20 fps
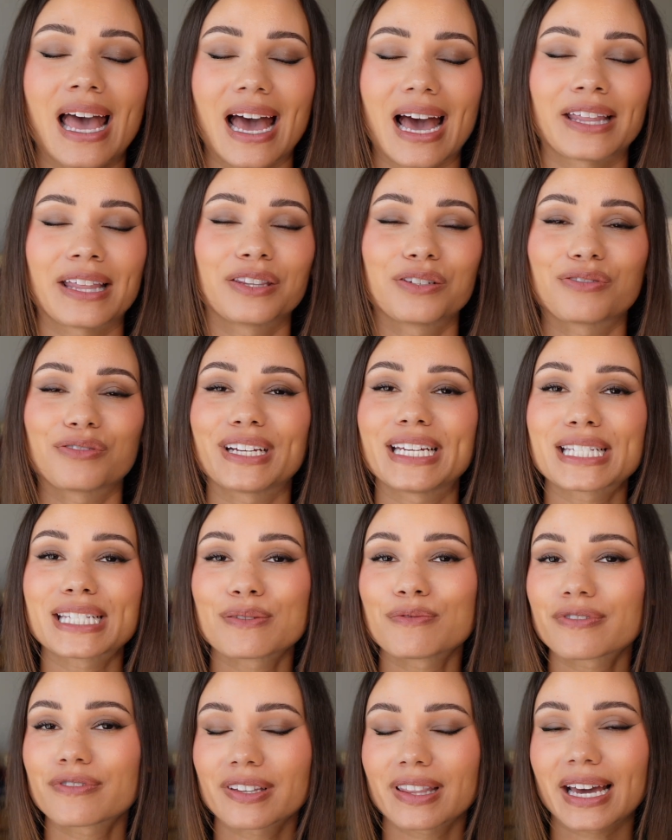And the
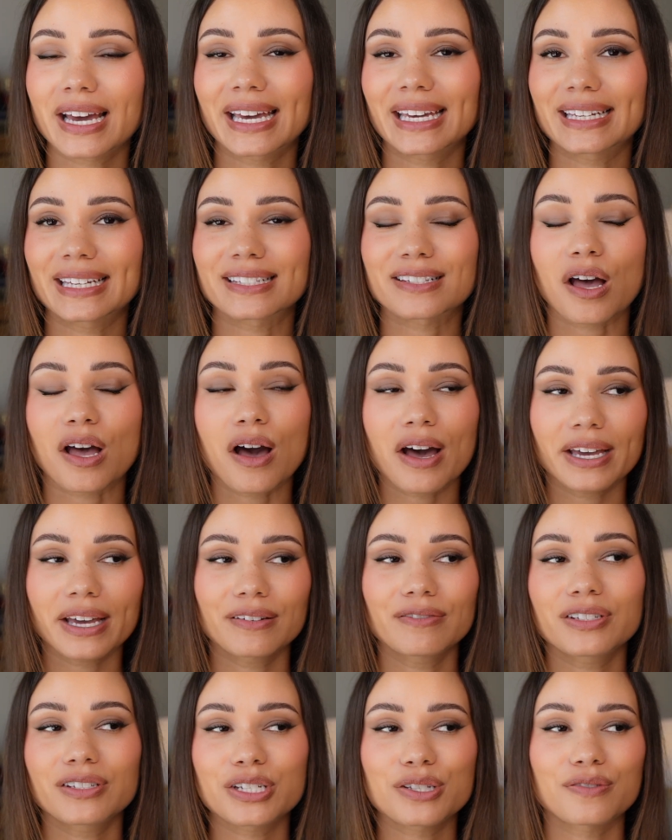reason for that is I
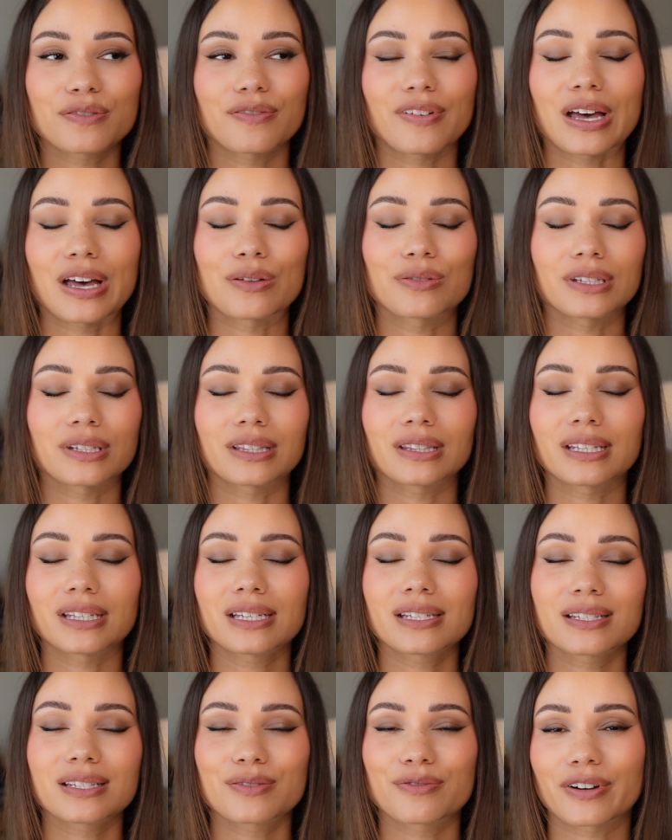have just found that
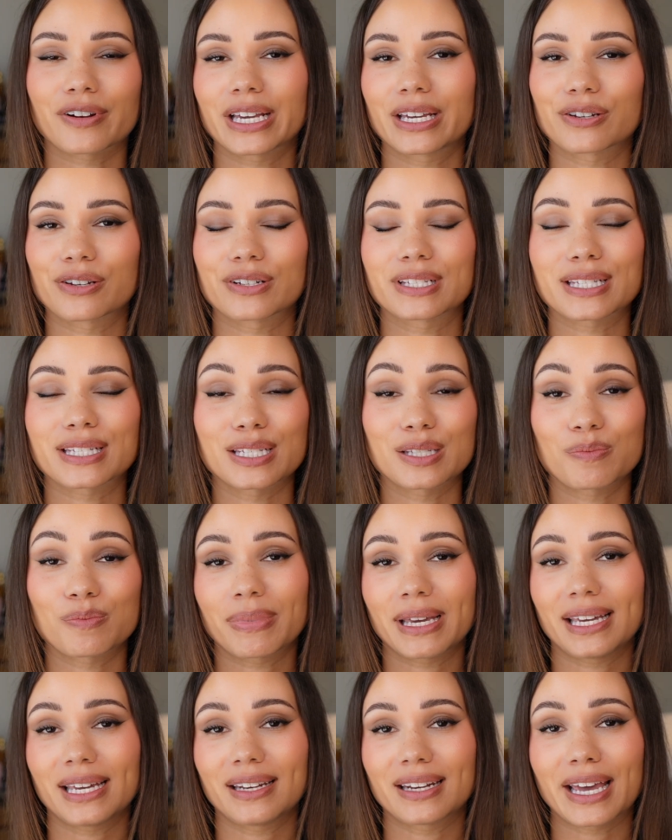this fragrance has
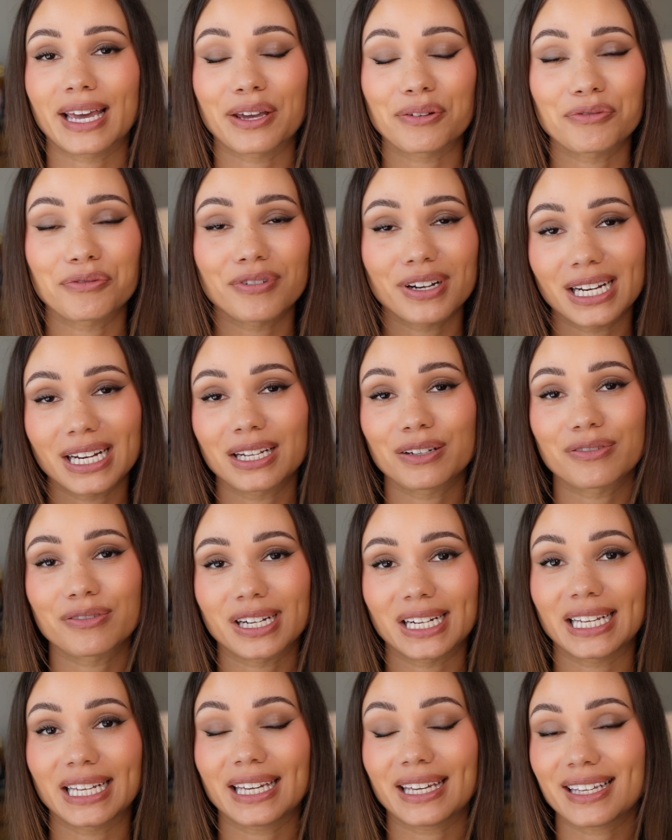been a
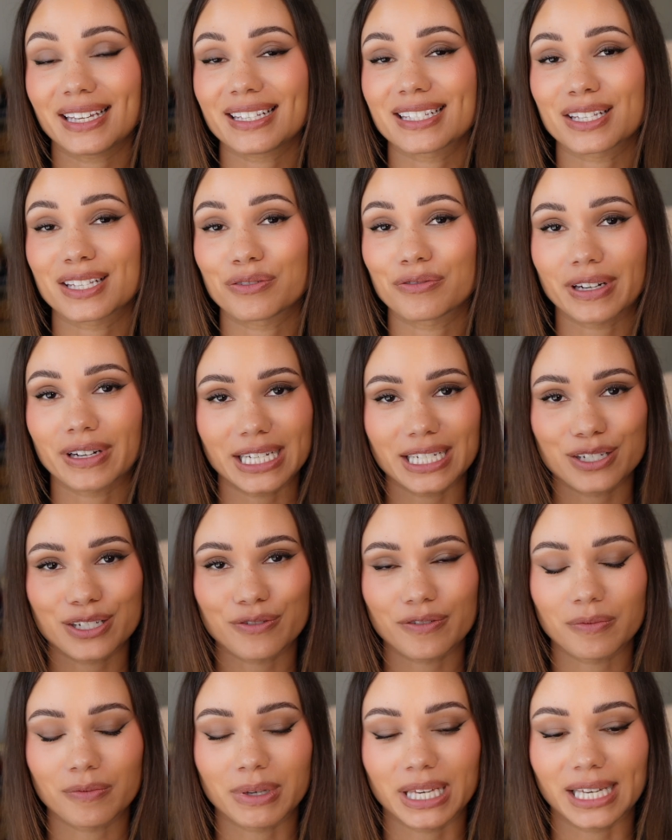really easy
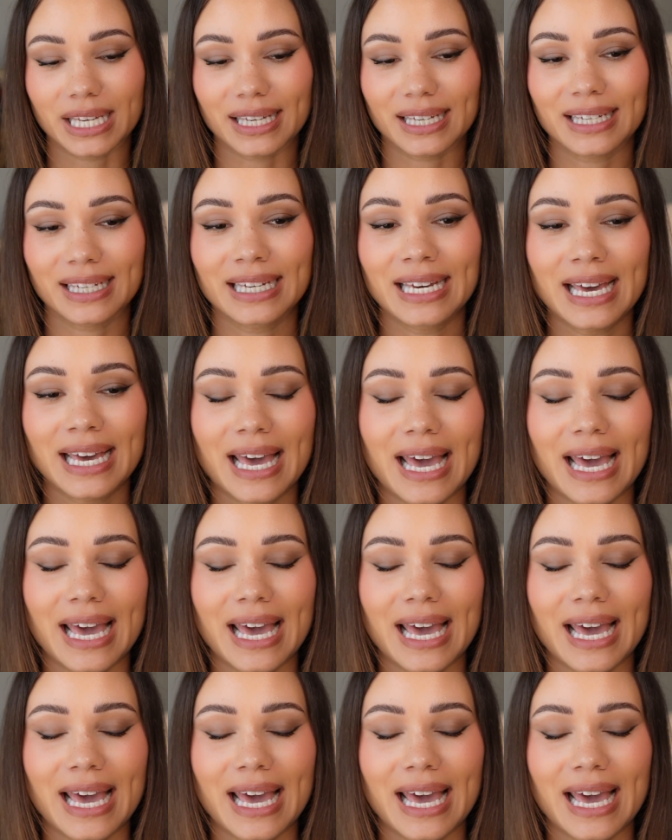reach for me.